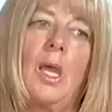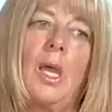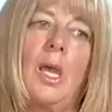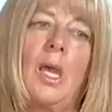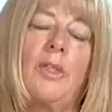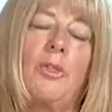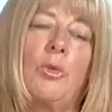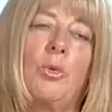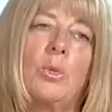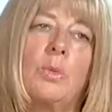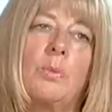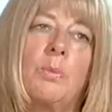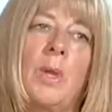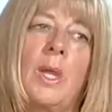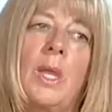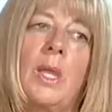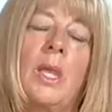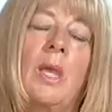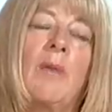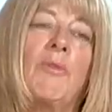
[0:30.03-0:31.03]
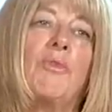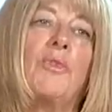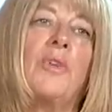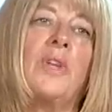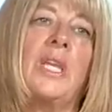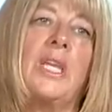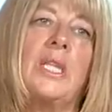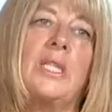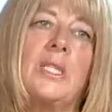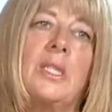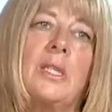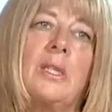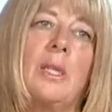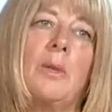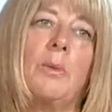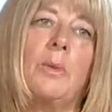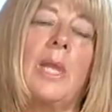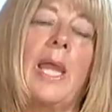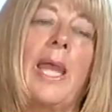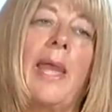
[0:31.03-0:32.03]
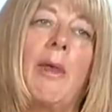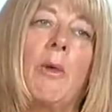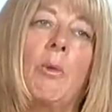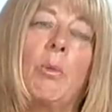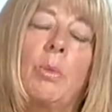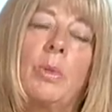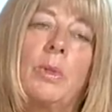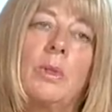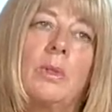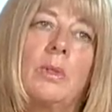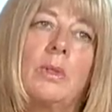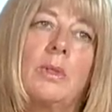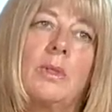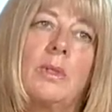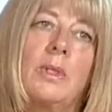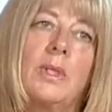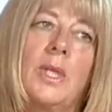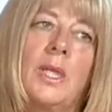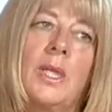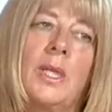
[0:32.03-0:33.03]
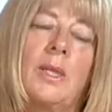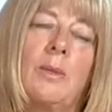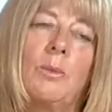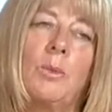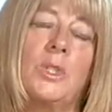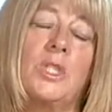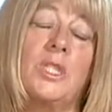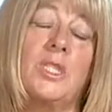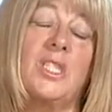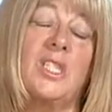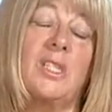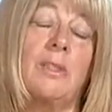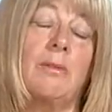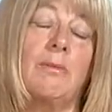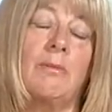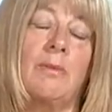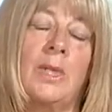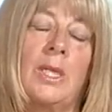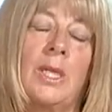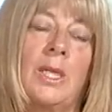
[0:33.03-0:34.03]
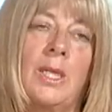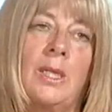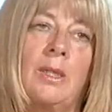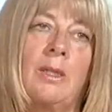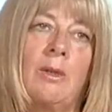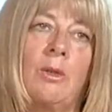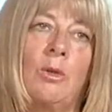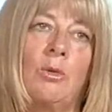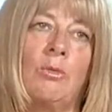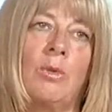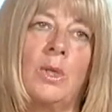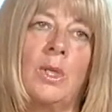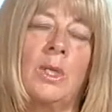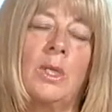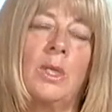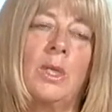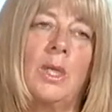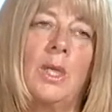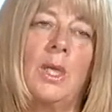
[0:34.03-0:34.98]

I thought by comfort eating that would help, which it didn't really in the long run.